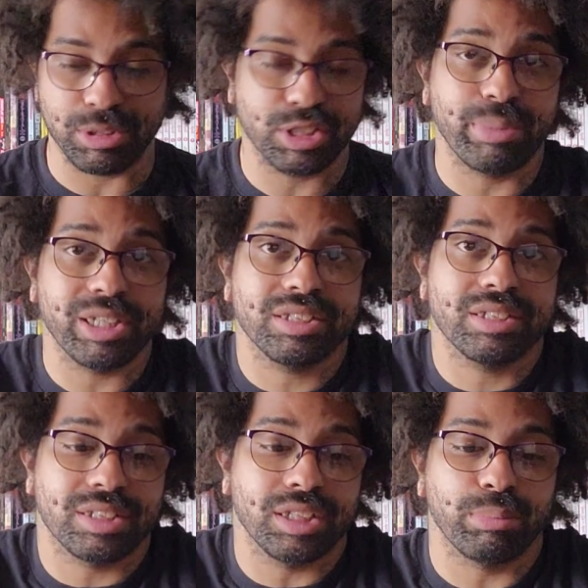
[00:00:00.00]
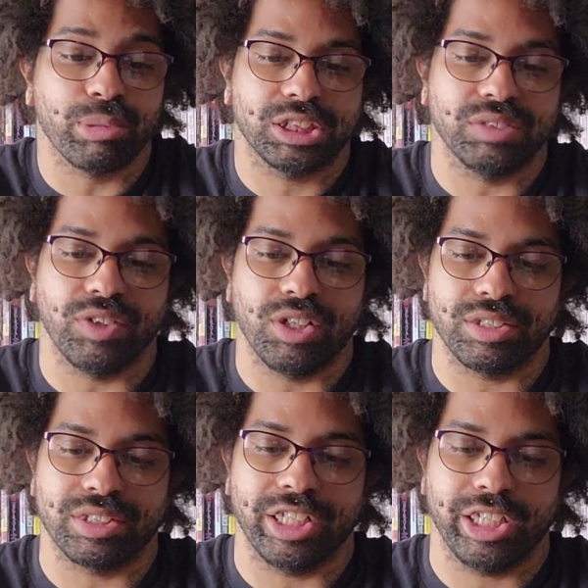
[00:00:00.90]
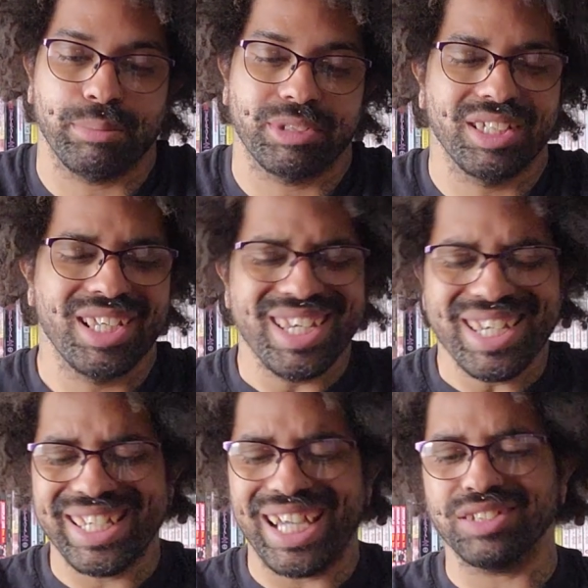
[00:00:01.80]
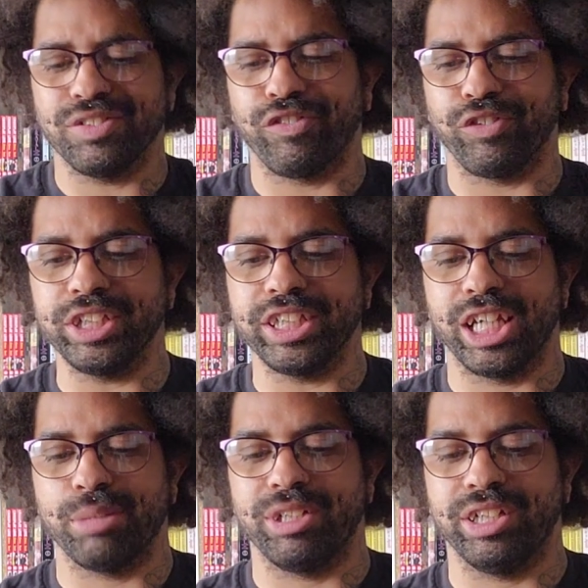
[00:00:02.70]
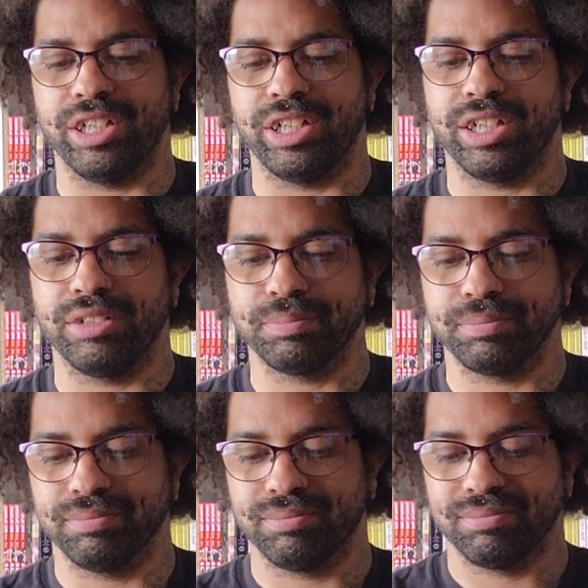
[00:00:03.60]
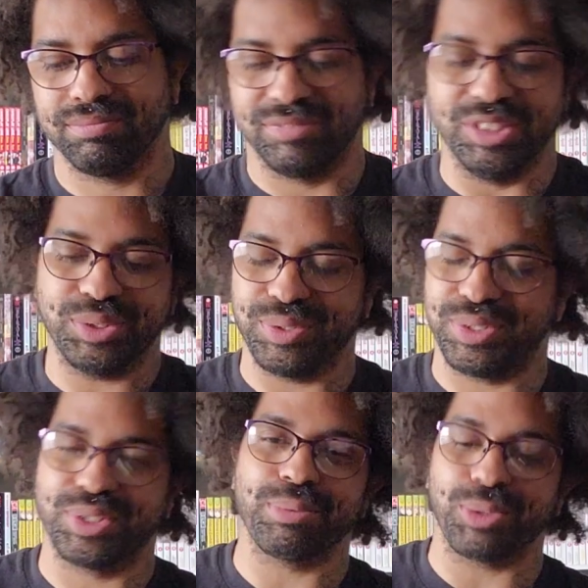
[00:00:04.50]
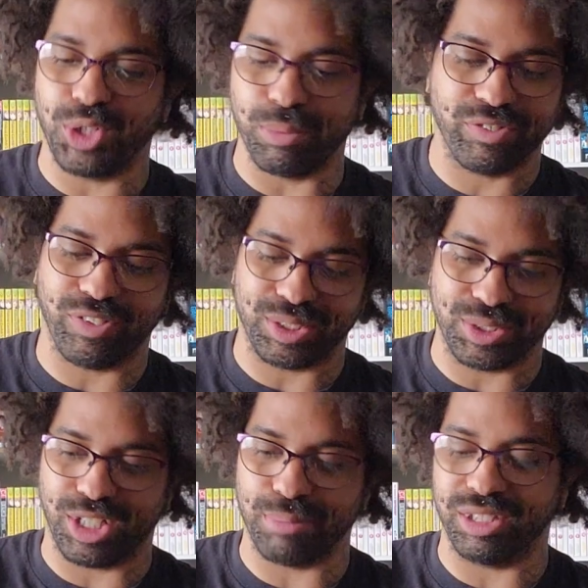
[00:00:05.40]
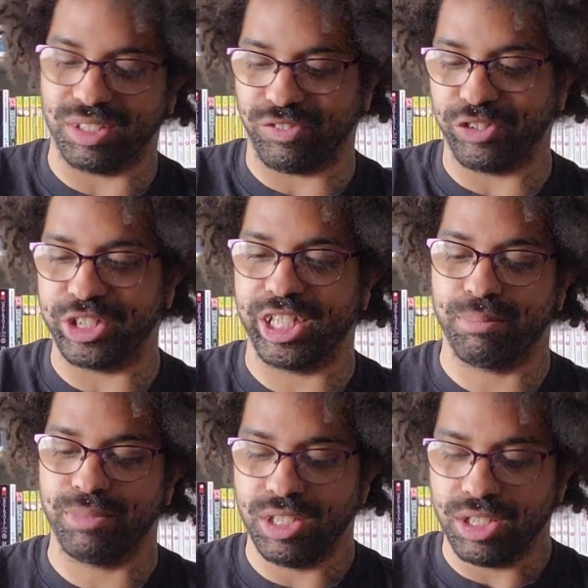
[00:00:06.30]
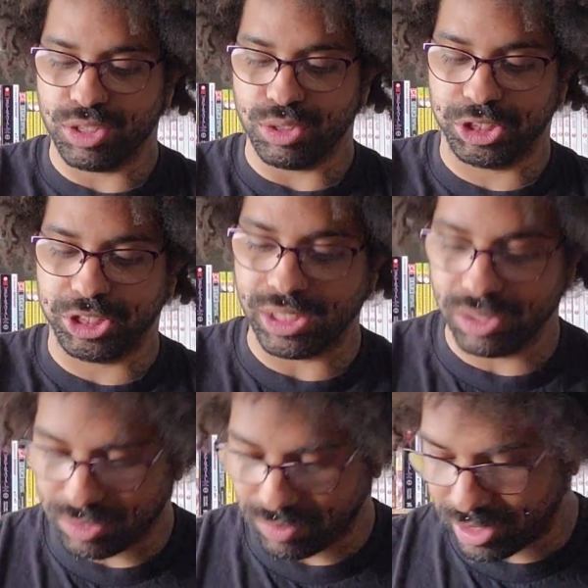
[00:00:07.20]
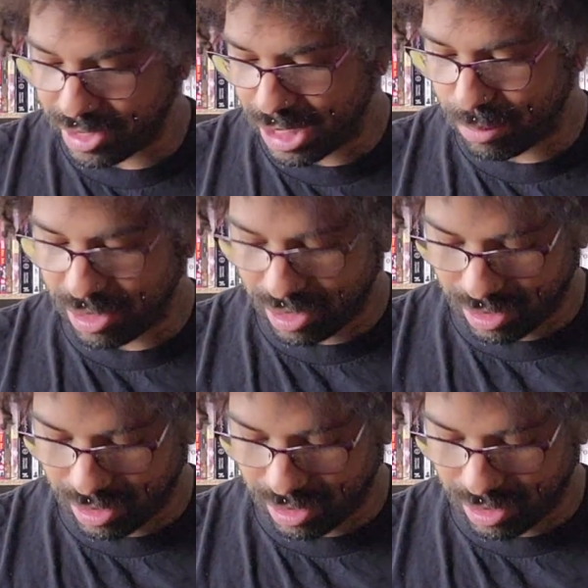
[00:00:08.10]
This is basically a celebration of all his games. He has a free game in here. This one's super cool before I talk about the free game. So Shadows of the Damned,